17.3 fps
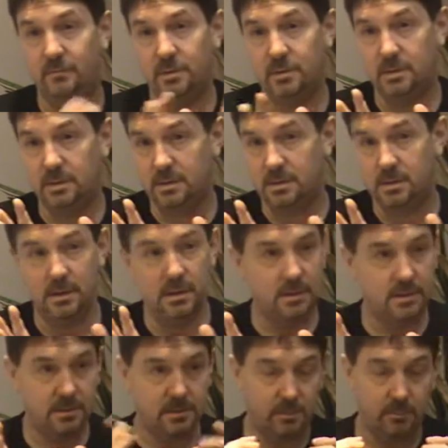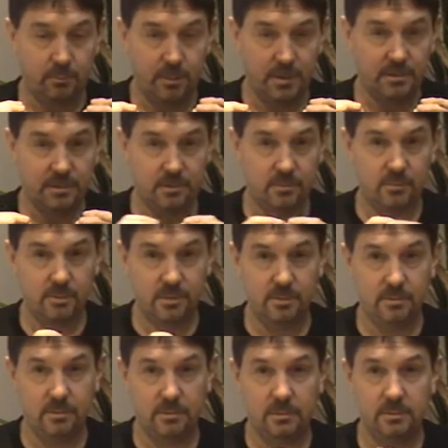which it sees as a precious
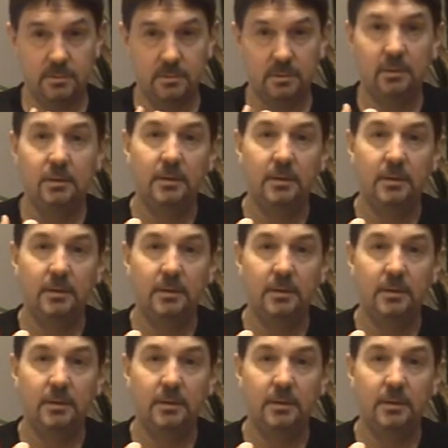resource.